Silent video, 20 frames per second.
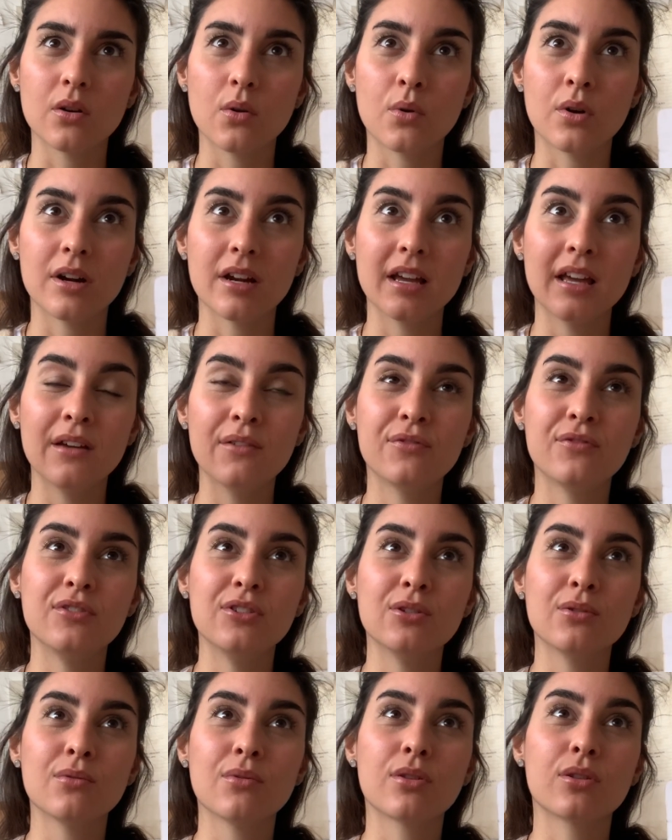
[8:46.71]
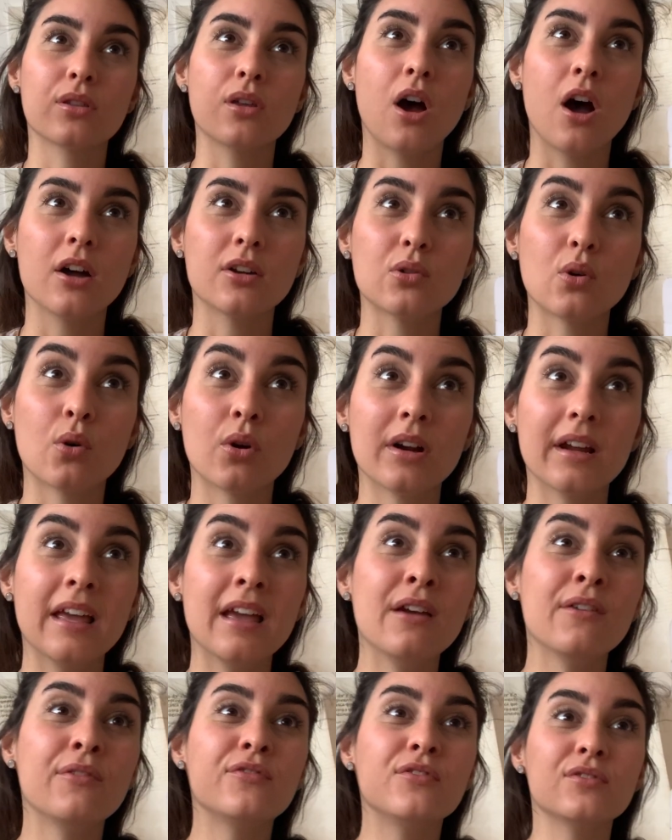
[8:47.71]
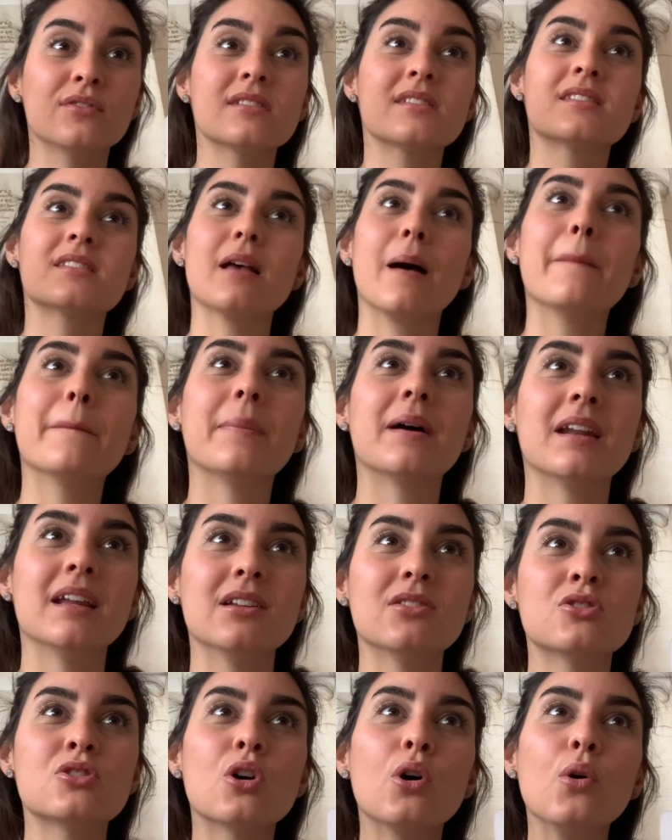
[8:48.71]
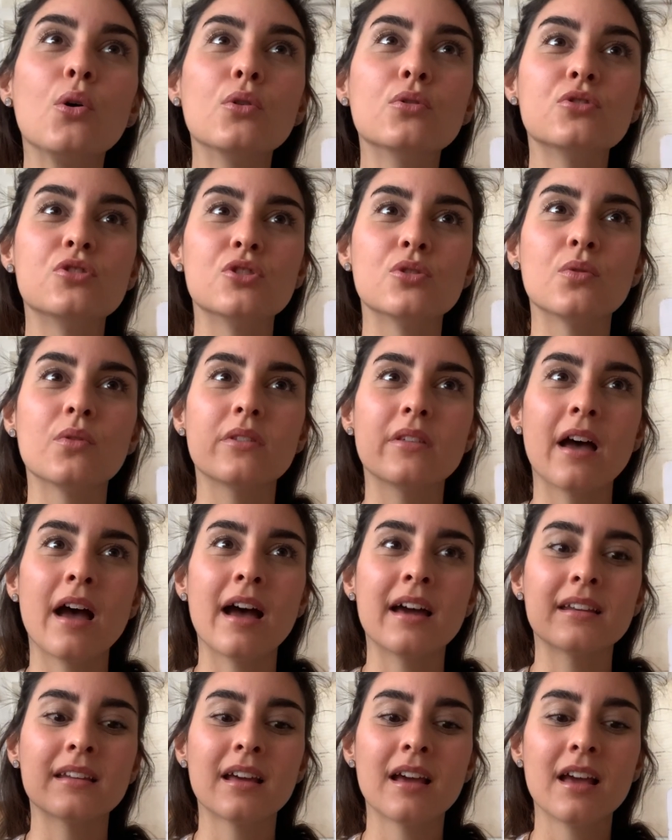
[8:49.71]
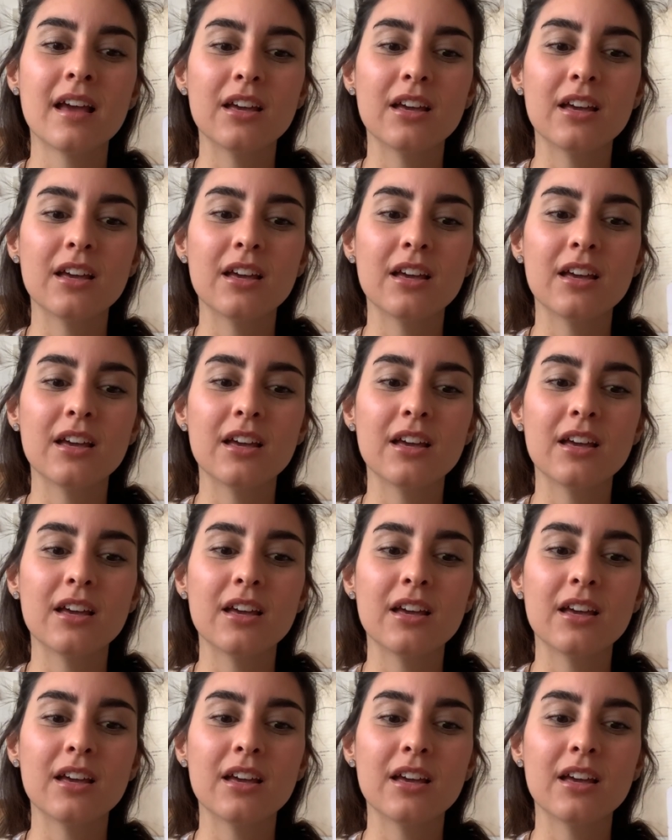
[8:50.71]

or if you thought, or if somebody told you that,